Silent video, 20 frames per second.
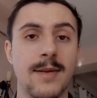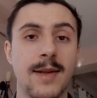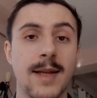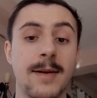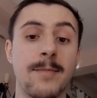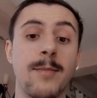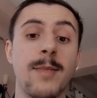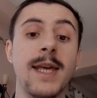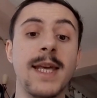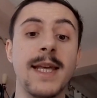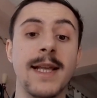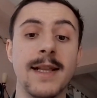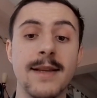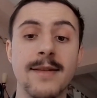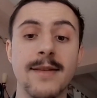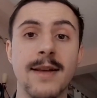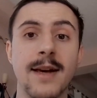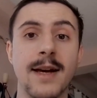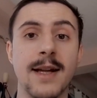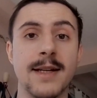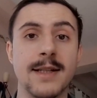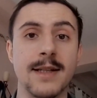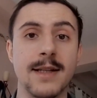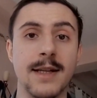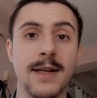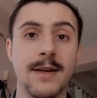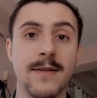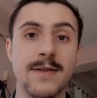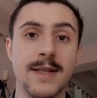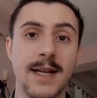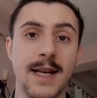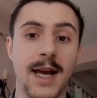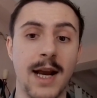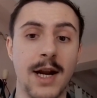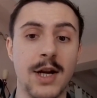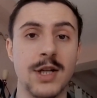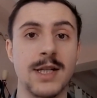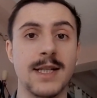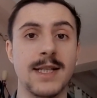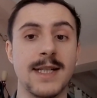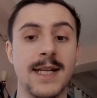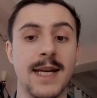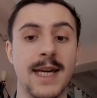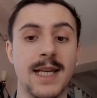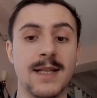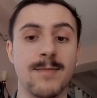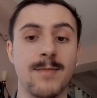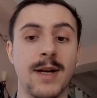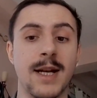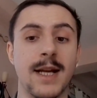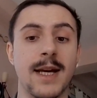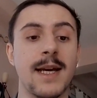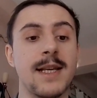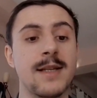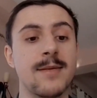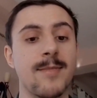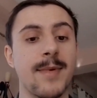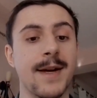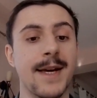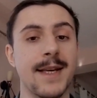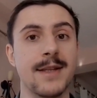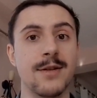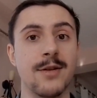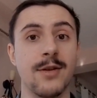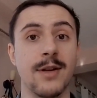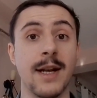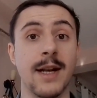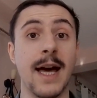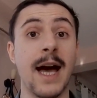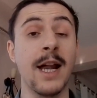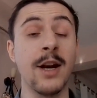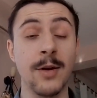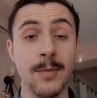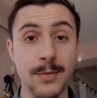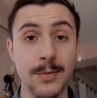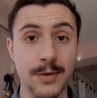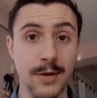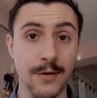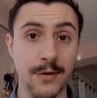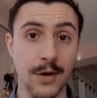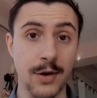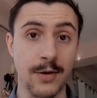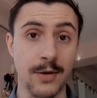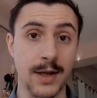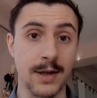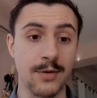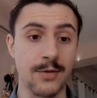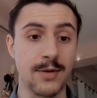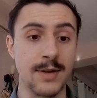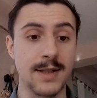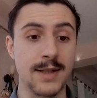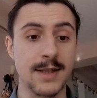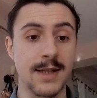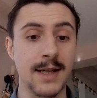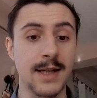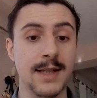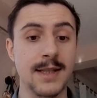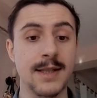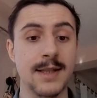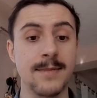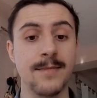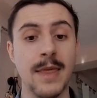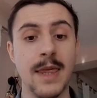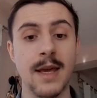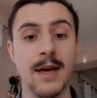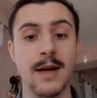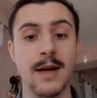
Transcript: That means that if selection takes place based on unobserved characteristics,